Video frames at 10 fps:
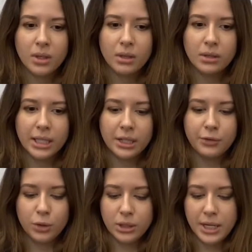like if
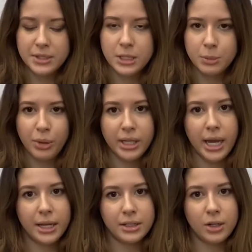your license plate
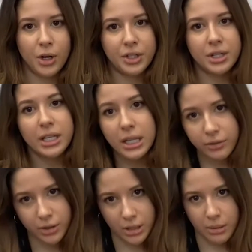ended on an
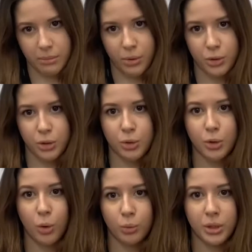even number, you
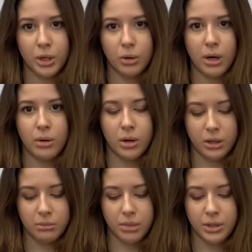could only go out
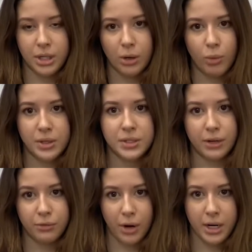on Monday,
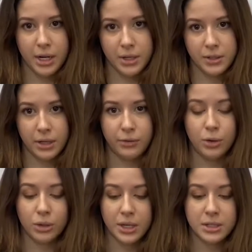Wednesday, Fridays. If
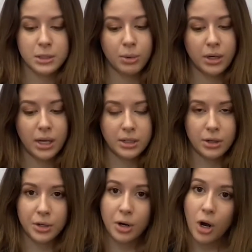your license plate ended
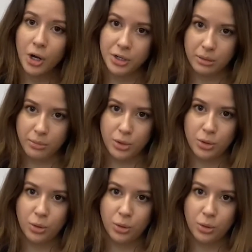on an odd number, you could